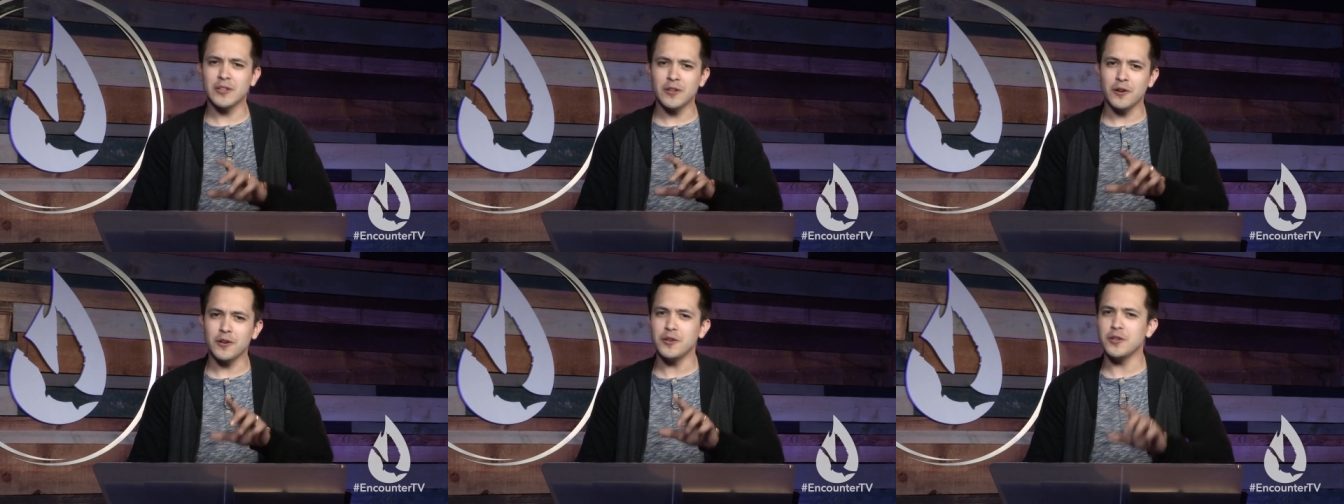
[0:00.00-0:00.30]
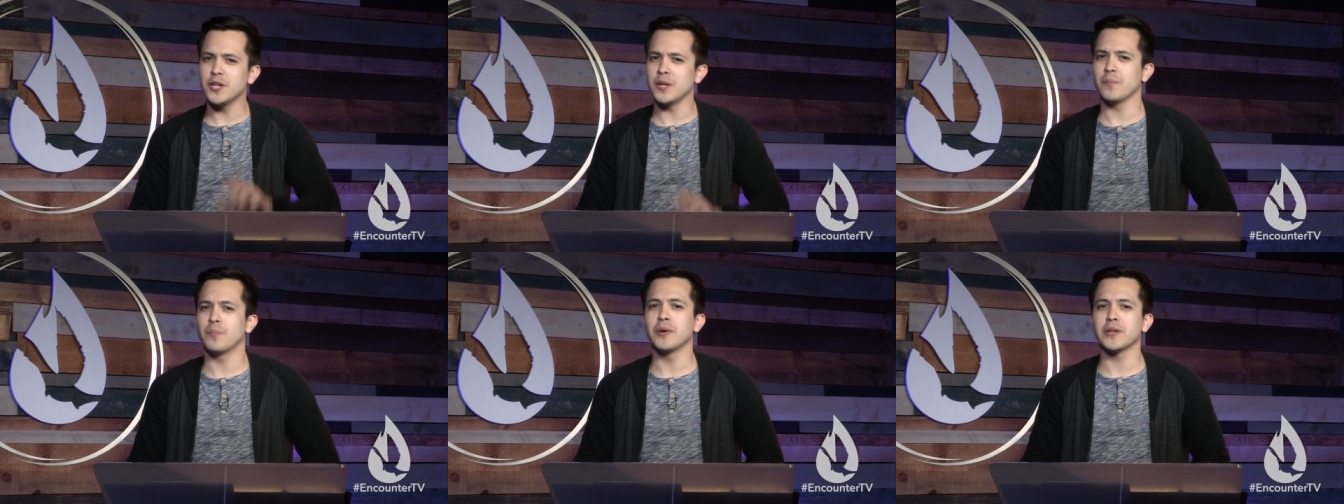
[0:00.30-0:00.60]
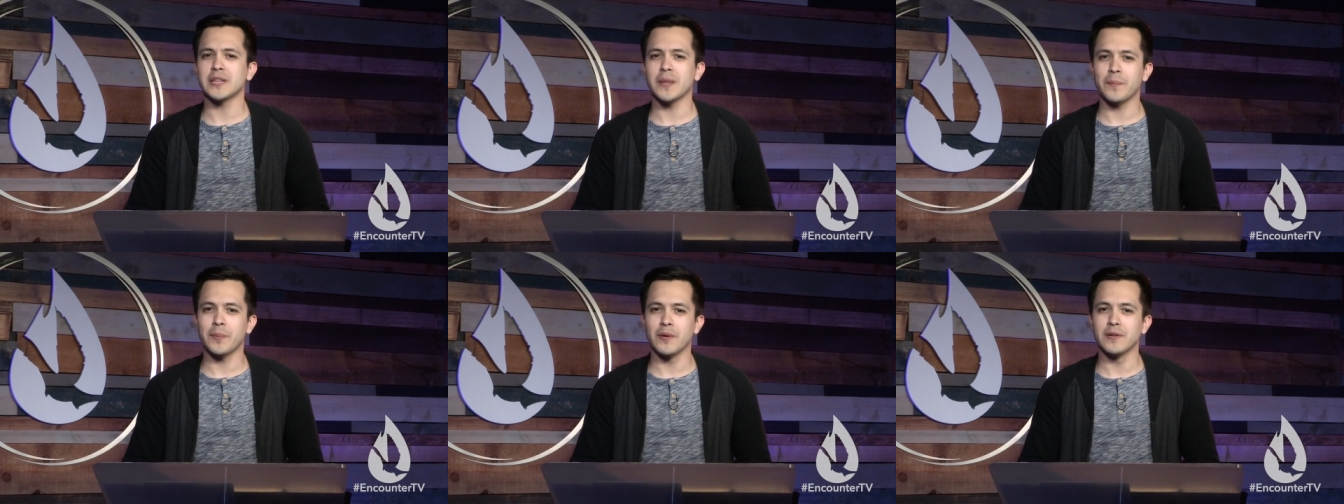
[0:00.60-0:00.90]
though you didn't
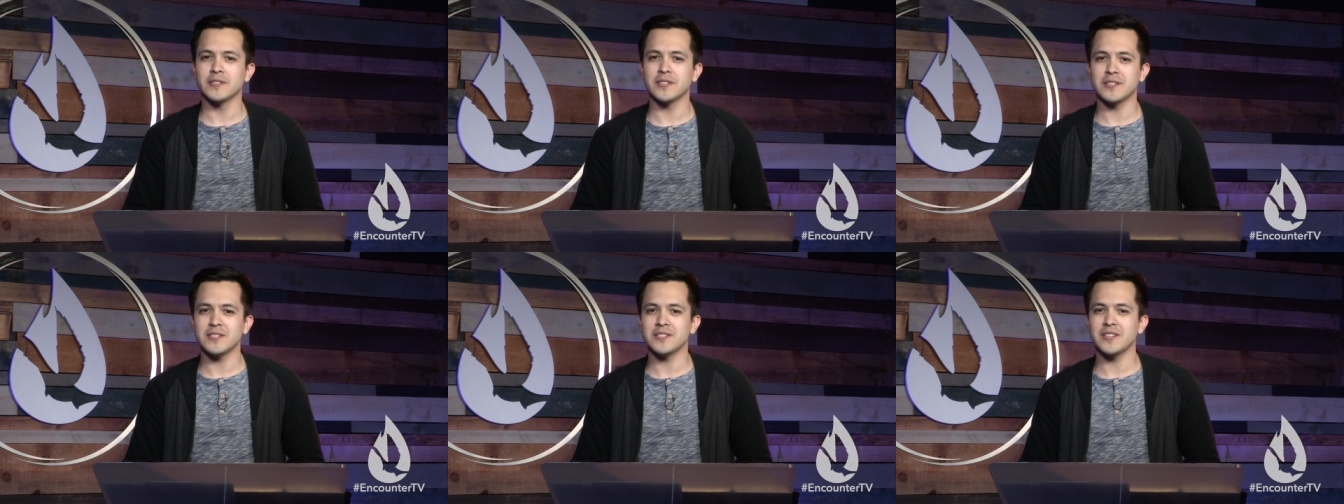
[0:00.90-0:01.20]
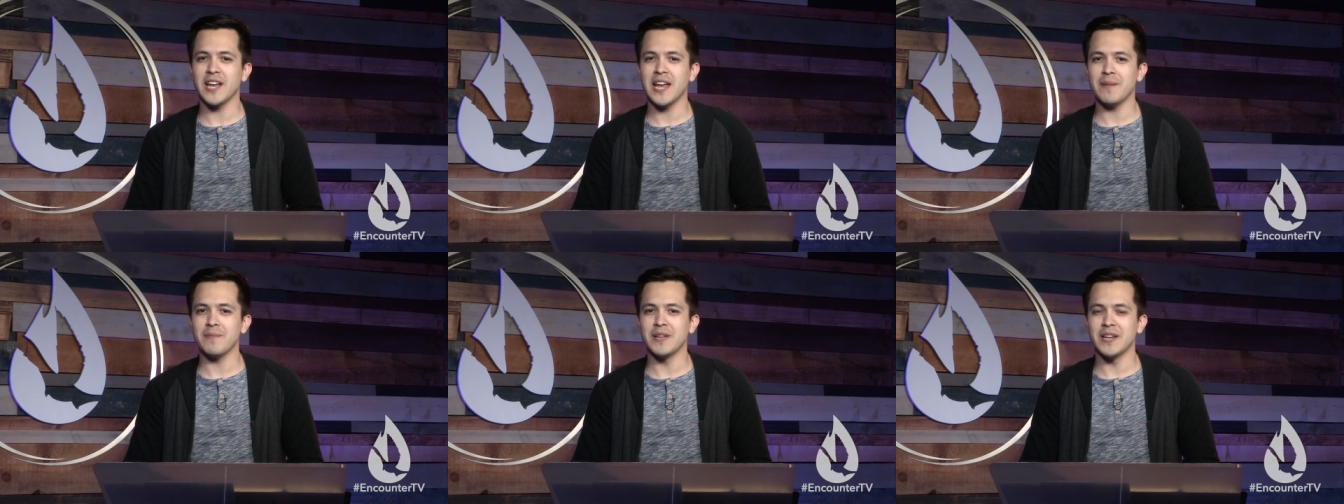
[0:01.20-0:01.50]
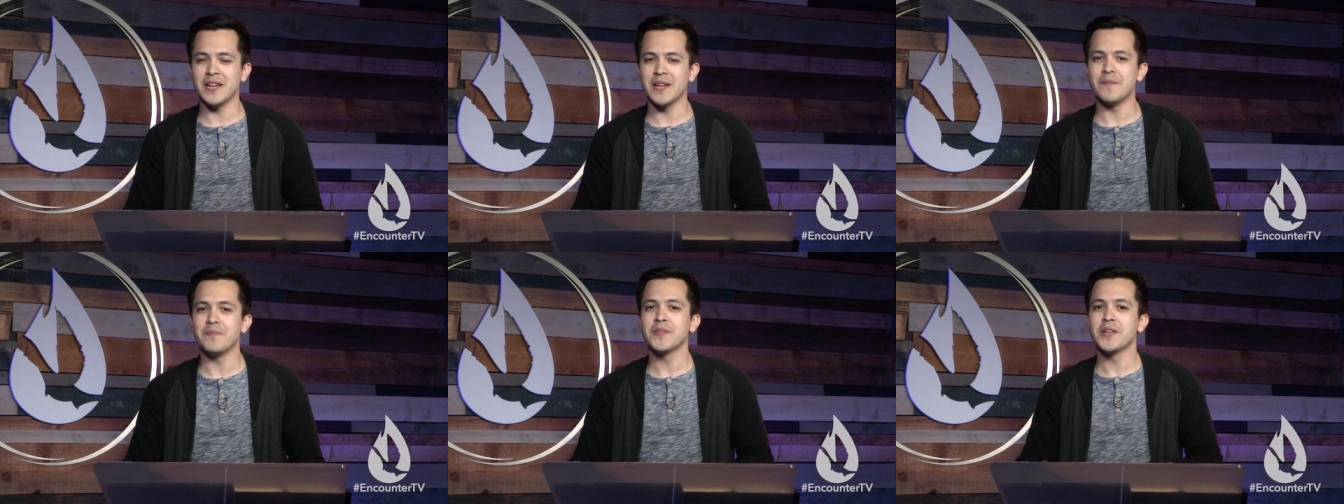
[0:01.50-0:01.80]
put the person's name in
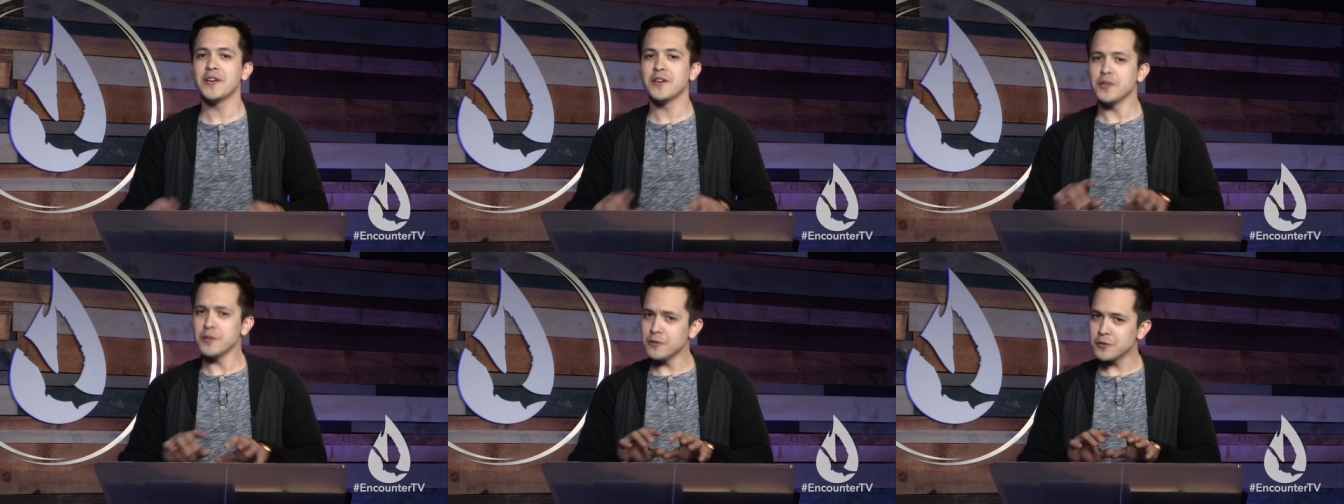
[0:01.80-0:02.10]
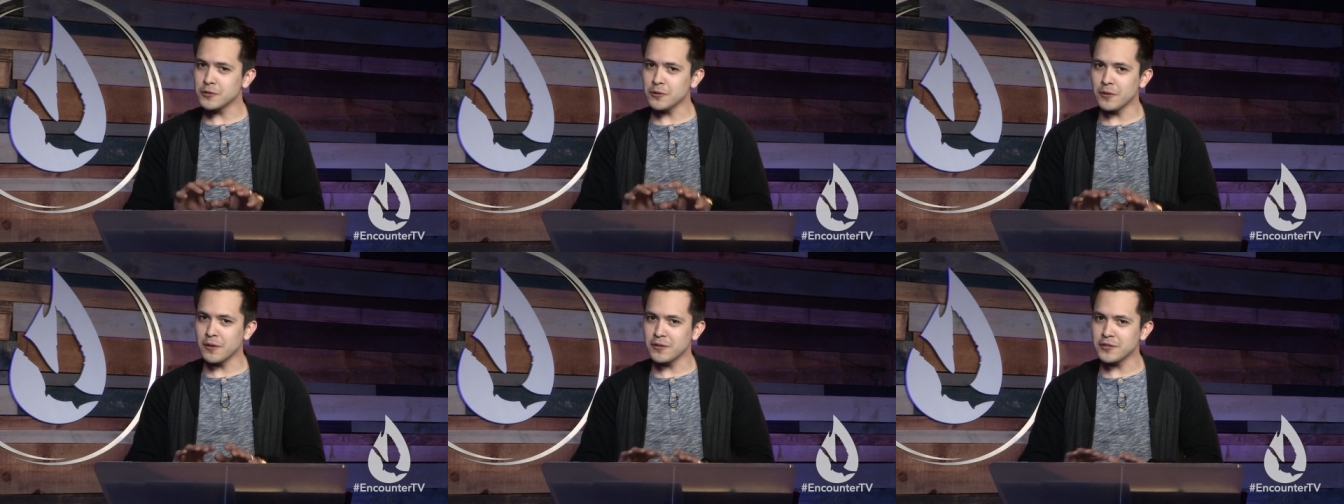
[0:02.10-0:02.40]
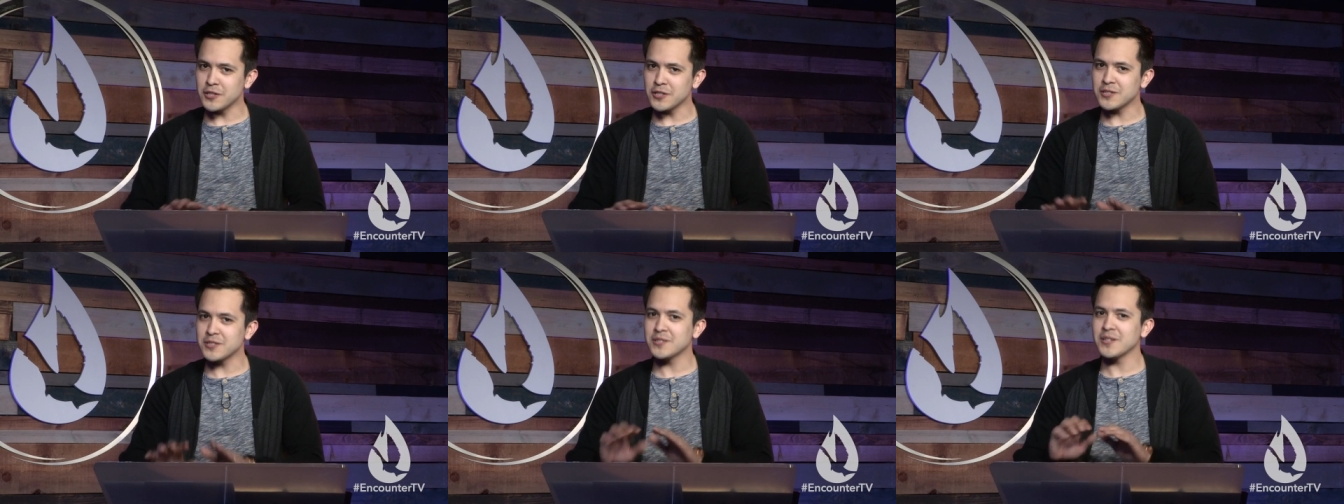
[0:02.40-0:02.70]
it, you sort of
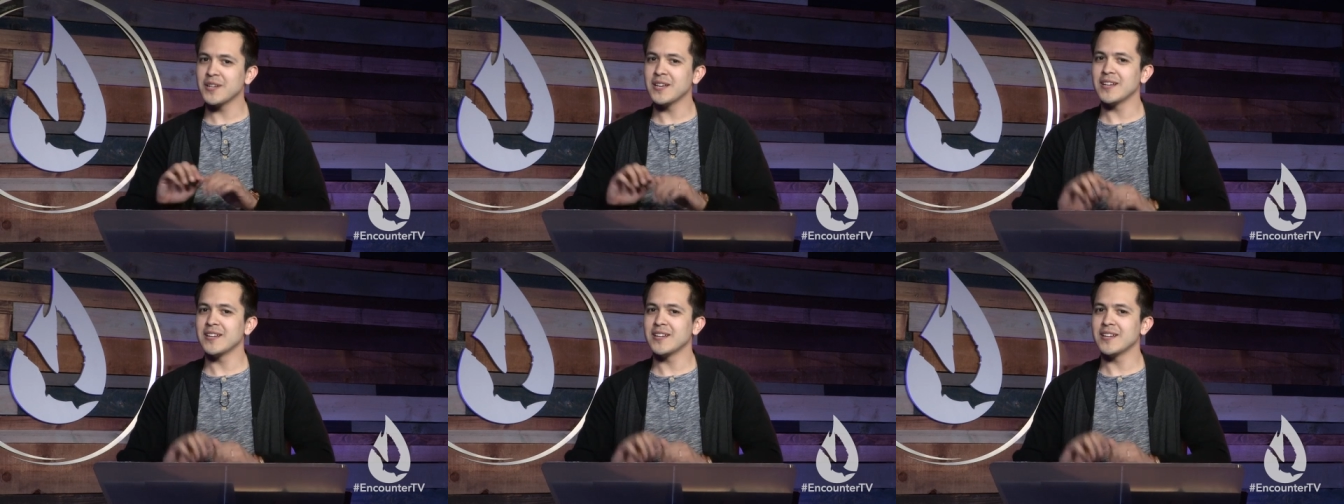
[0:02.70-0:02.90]
just